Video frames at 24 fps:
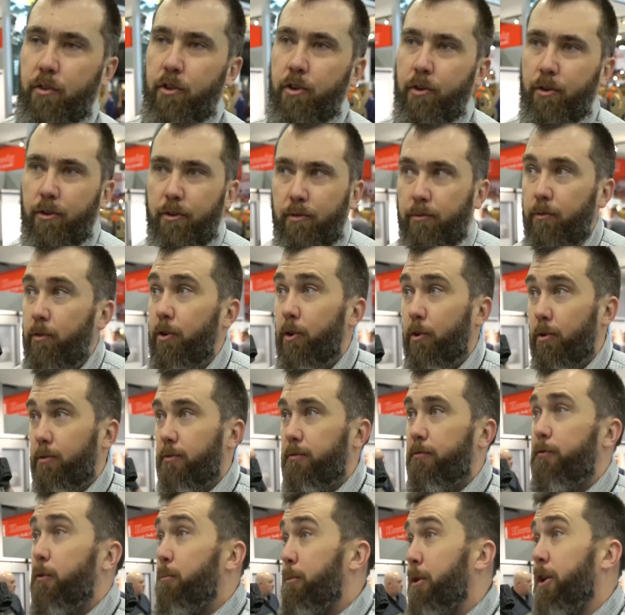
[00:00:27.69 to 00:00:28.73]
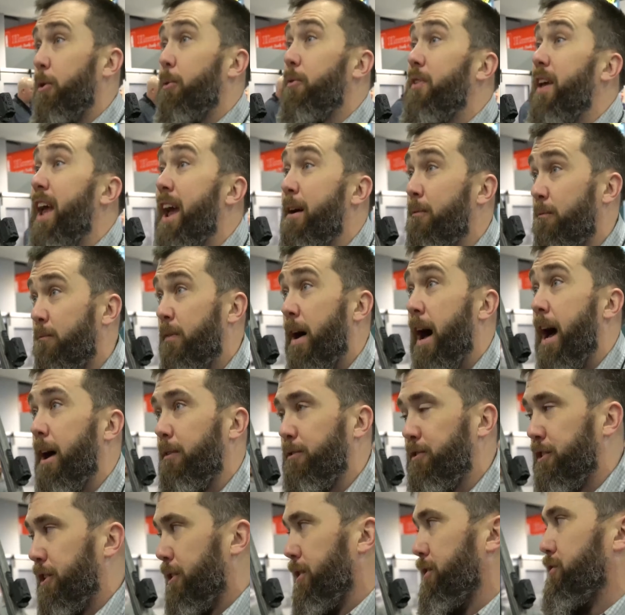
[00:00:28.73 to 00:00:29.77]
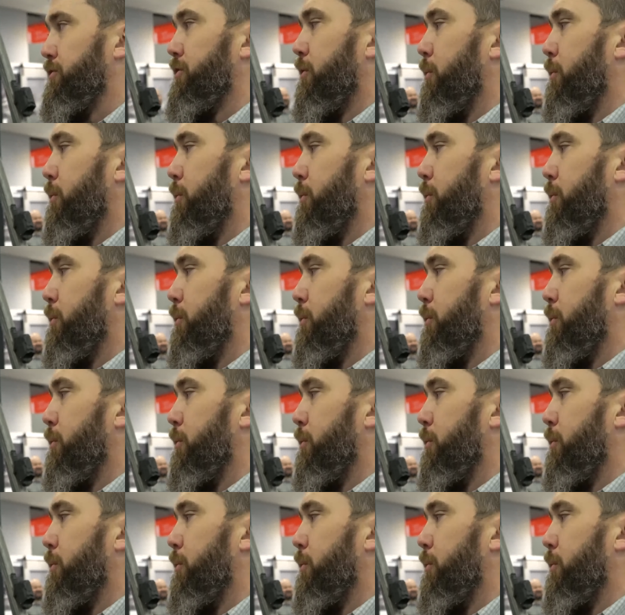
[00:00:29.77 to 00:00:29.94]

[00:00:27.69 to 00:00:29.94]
you're familiar with the M5 series.